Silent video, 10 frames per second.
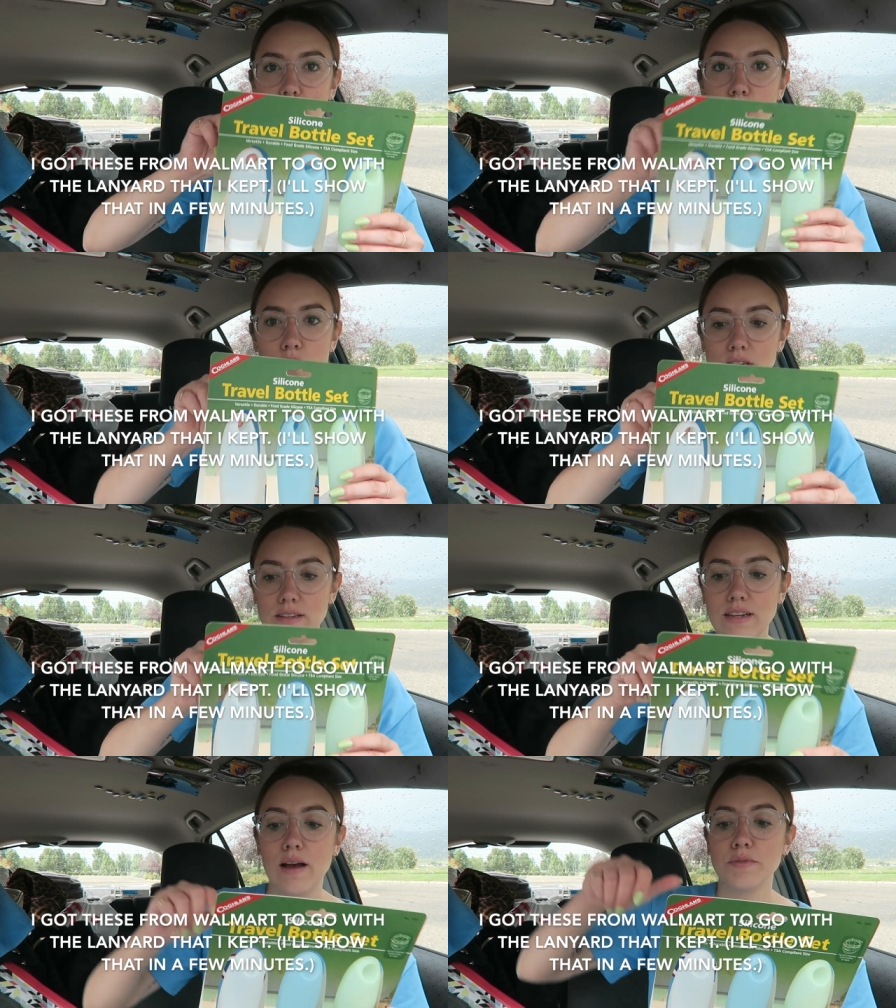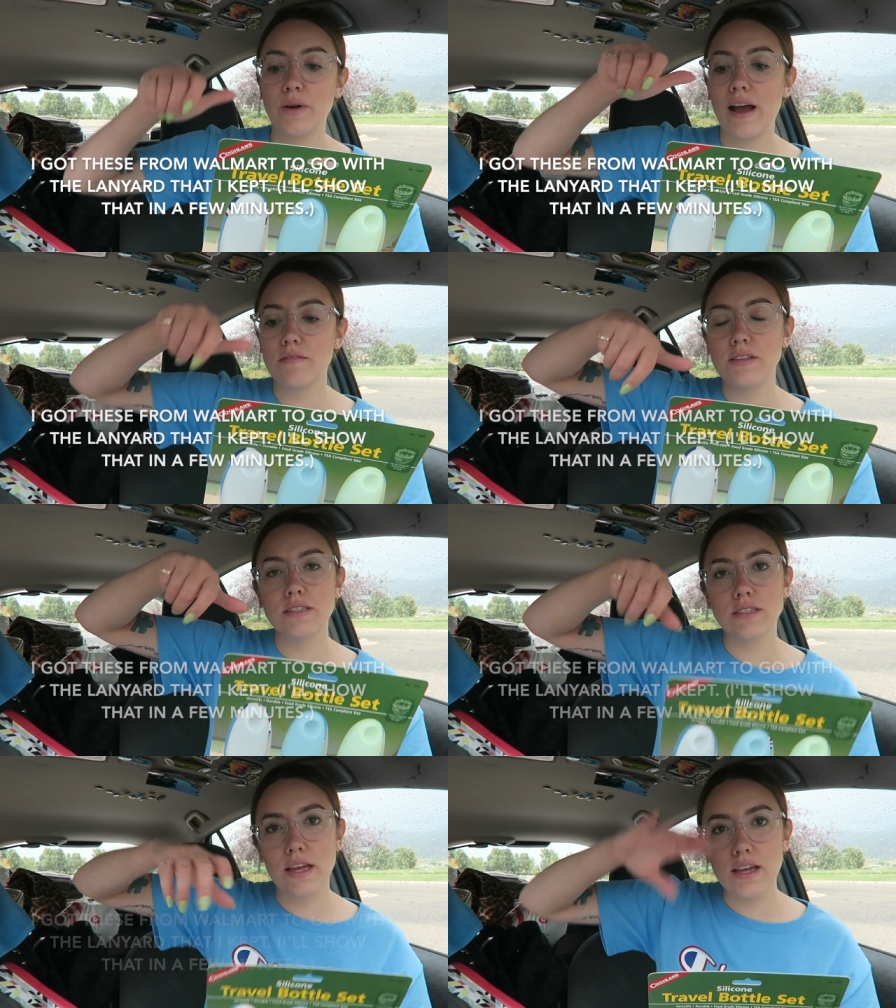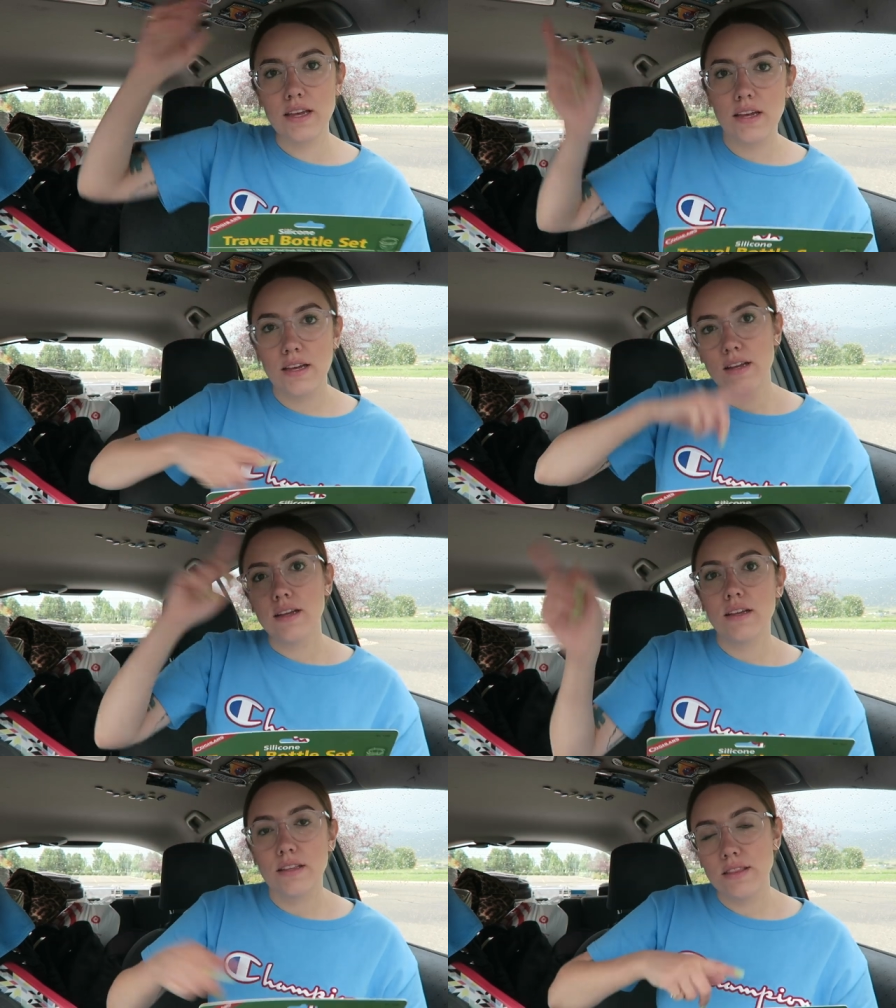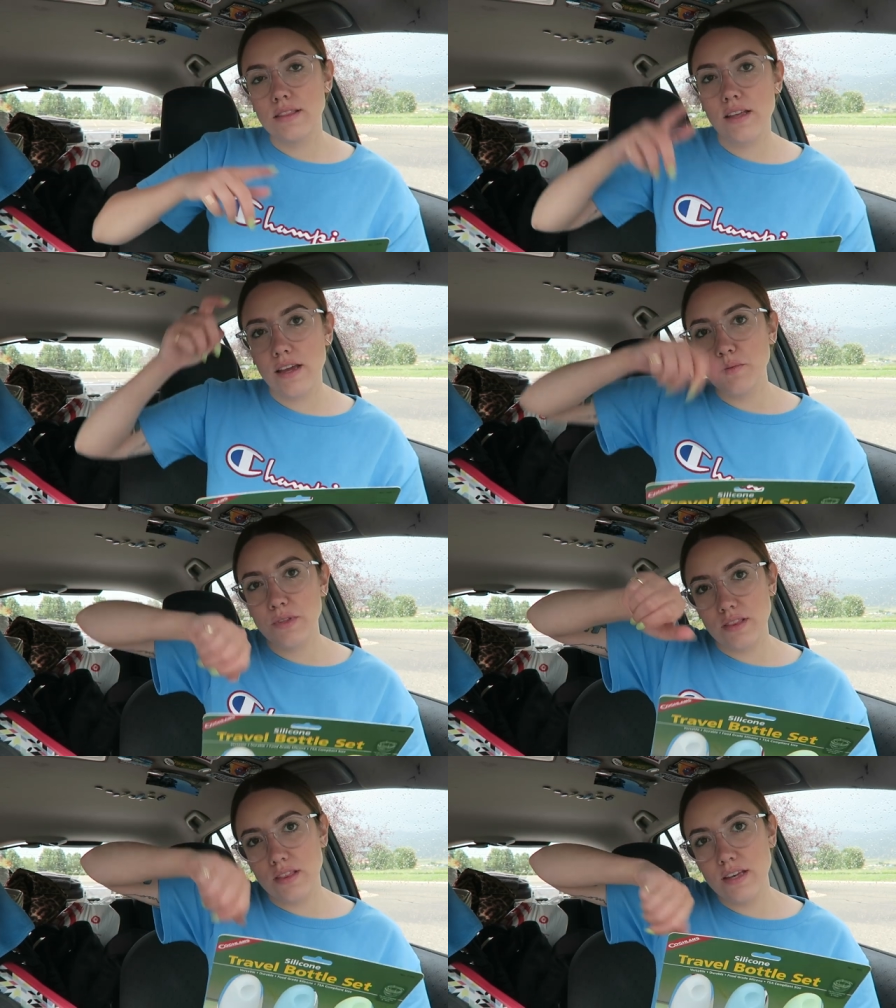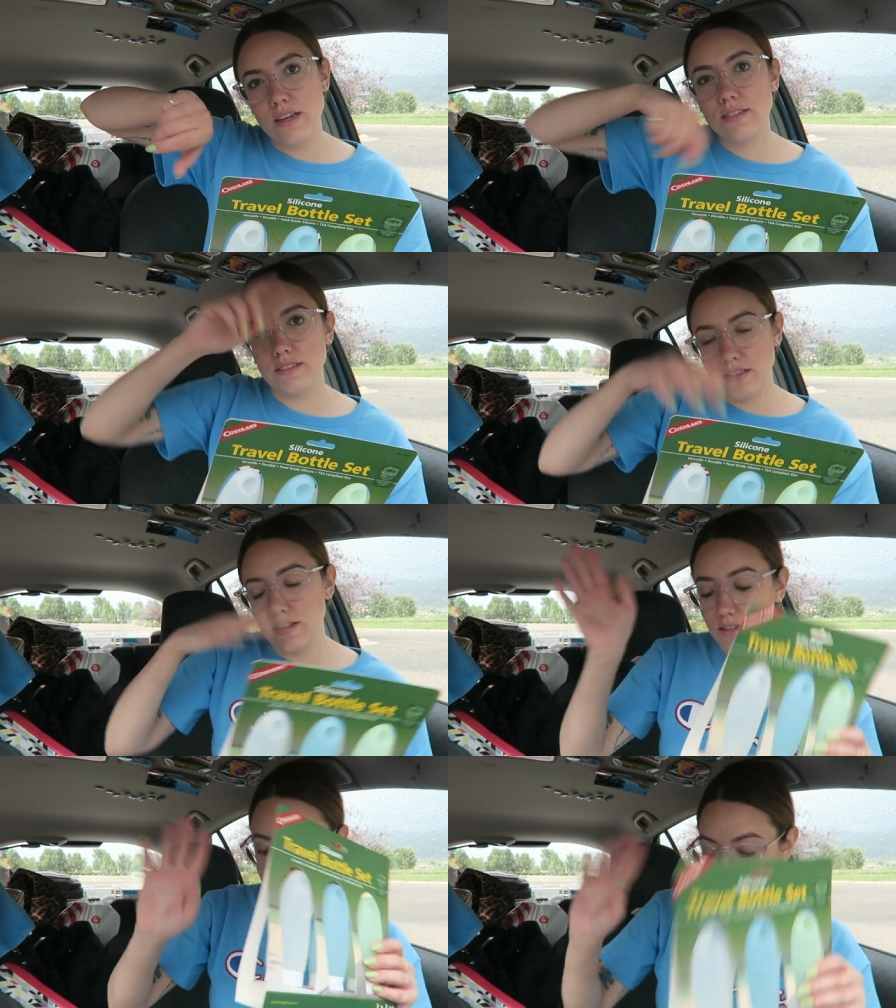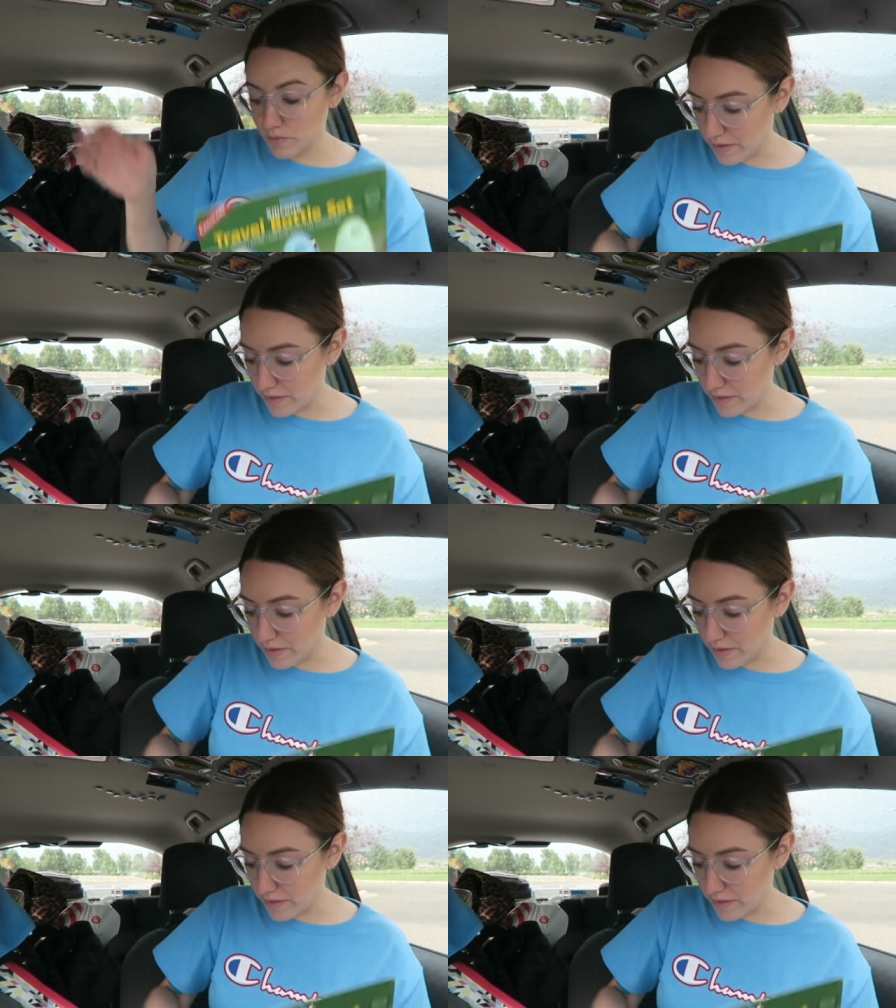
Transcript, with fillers: little holes on the top, so I have this like thing with the things and